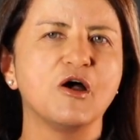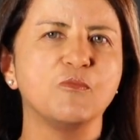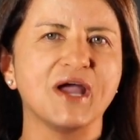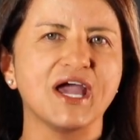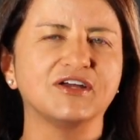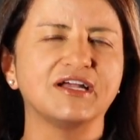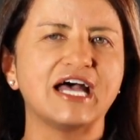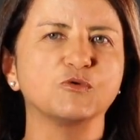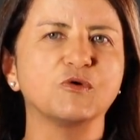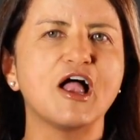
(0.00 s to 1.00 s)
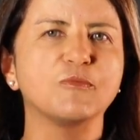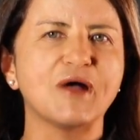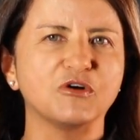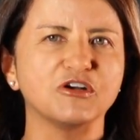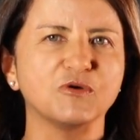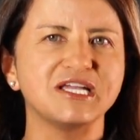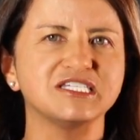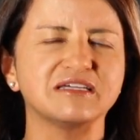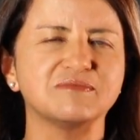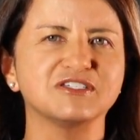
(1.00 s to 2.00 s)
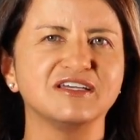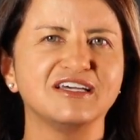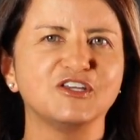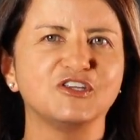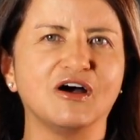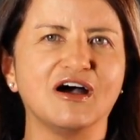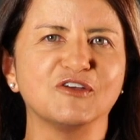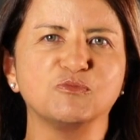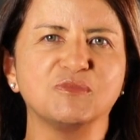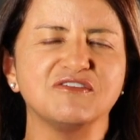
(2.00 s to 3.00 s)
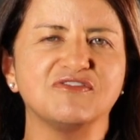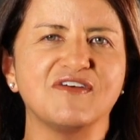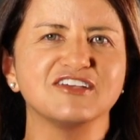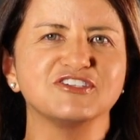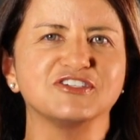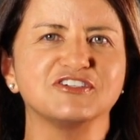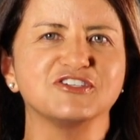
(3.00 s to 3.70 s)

better and to help our race teams to be faster.